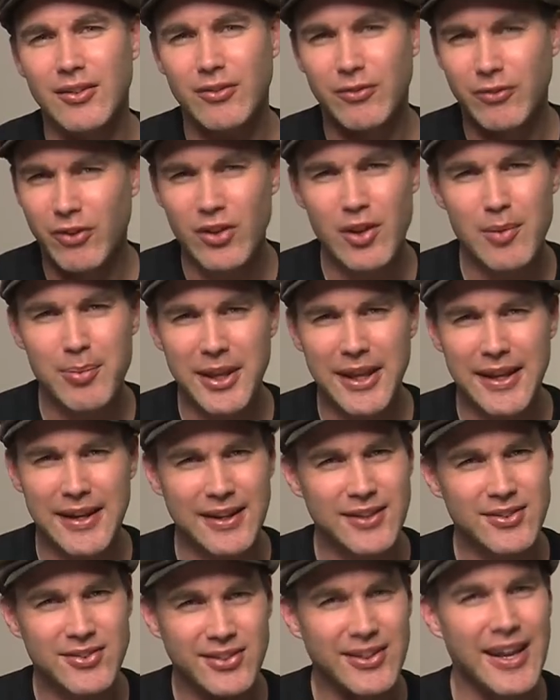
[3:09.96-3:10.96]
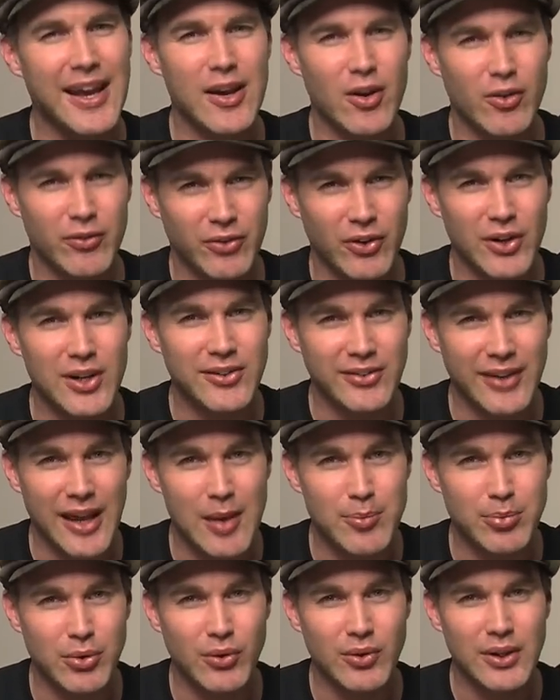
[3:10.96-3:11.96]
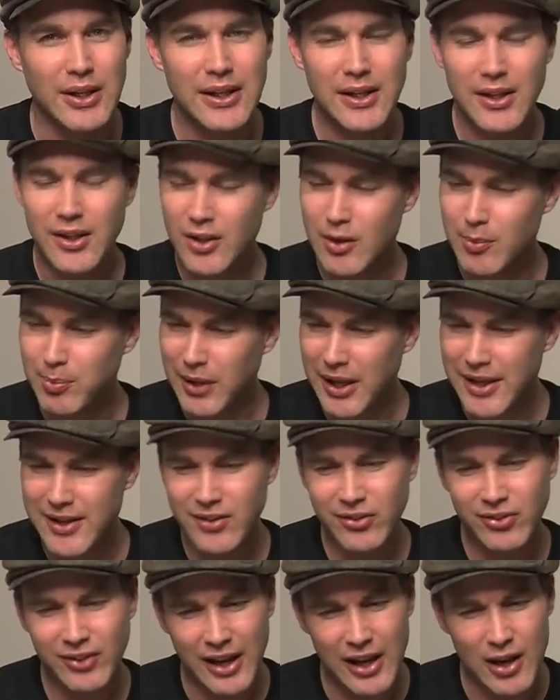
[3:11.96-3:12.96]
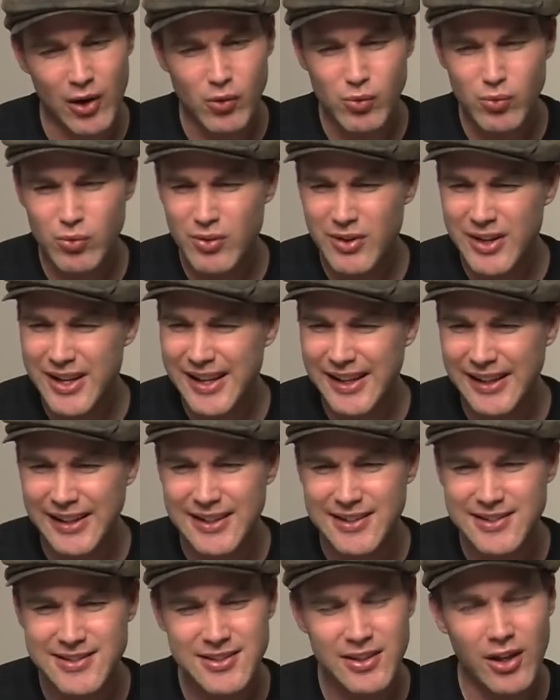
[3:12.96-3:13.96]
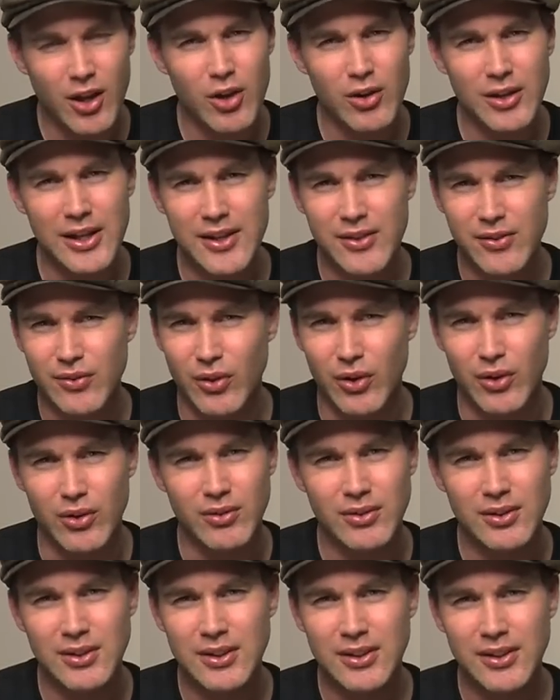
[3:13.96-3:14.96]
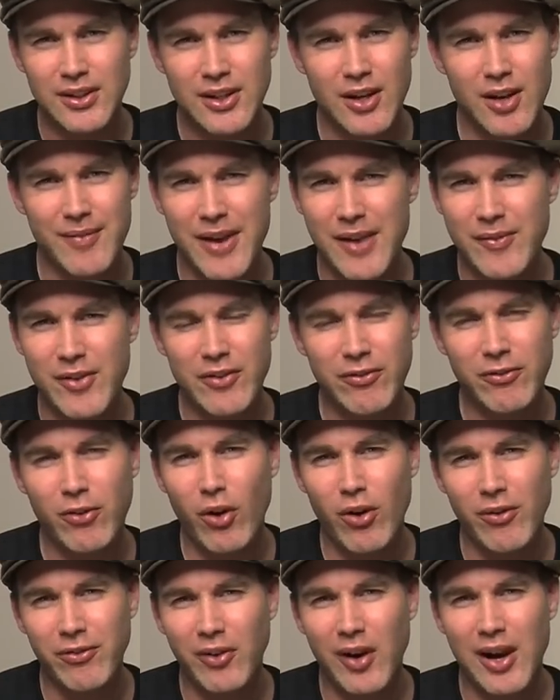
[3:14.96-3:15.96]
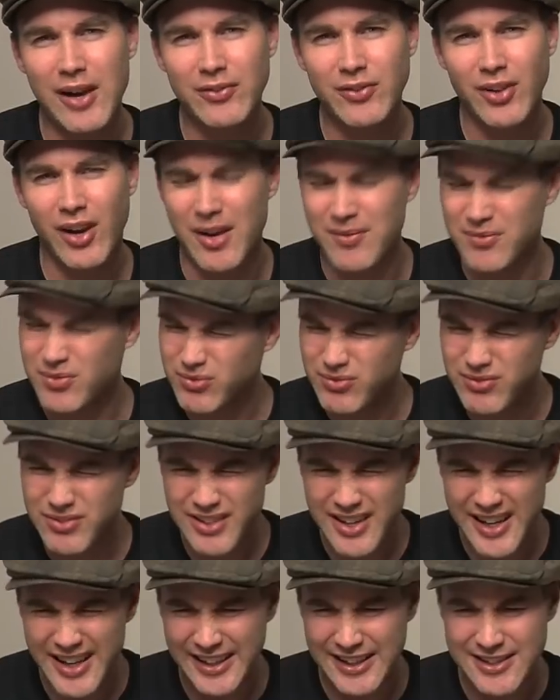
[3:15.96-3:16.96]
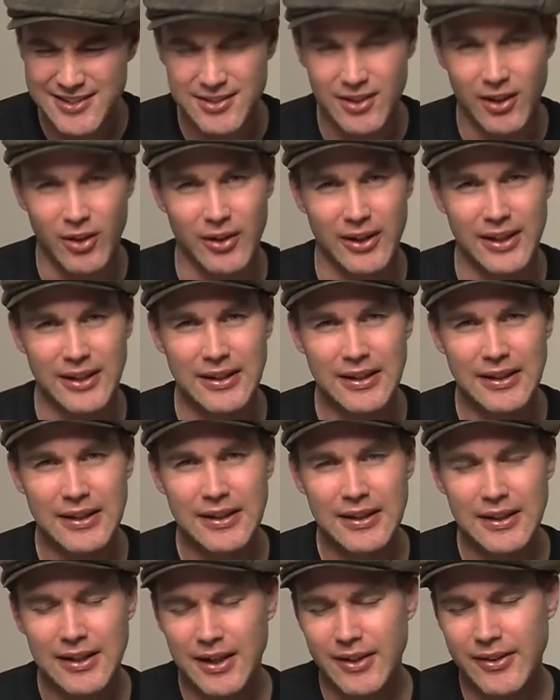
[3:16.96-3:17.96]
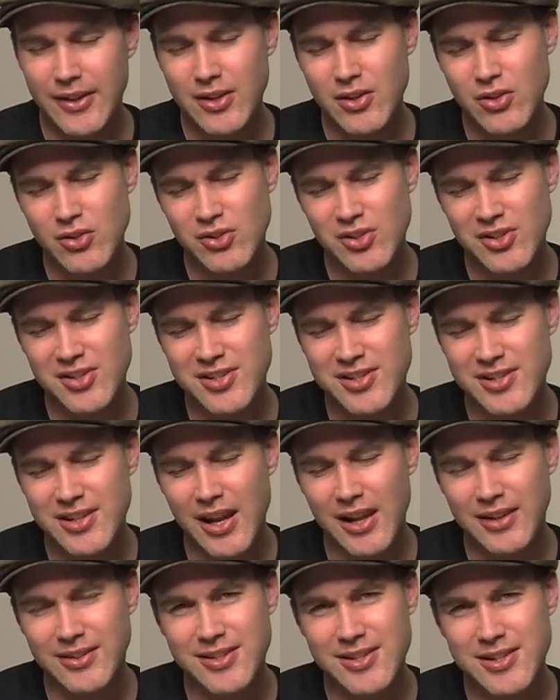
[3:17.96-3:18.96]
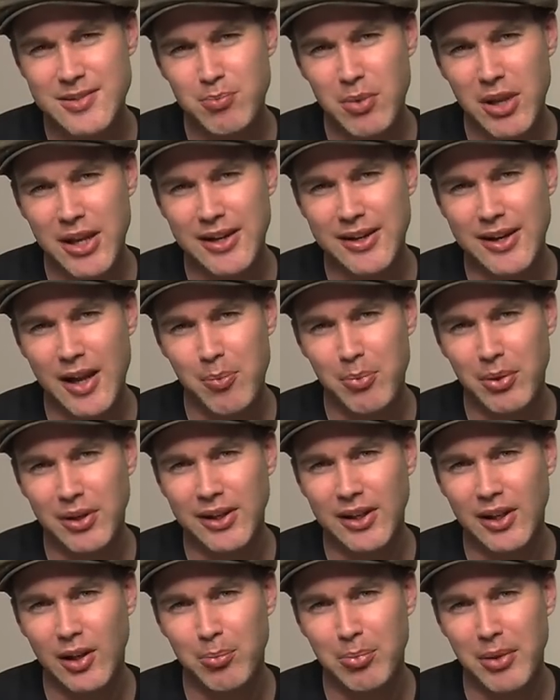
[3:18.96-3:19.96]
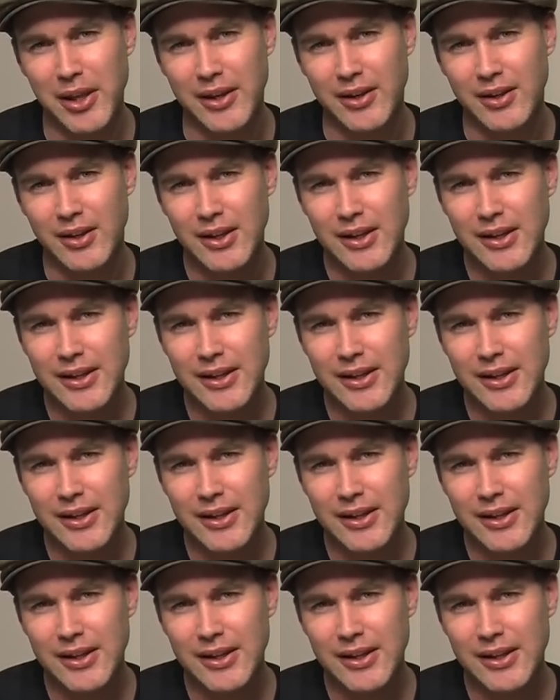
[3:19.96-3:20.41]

from the beginning, a scale, for example, you play your scale really slowly through, you know, maybe 4 or 5 times, really slowly, and then you just start to speed it up a little bit.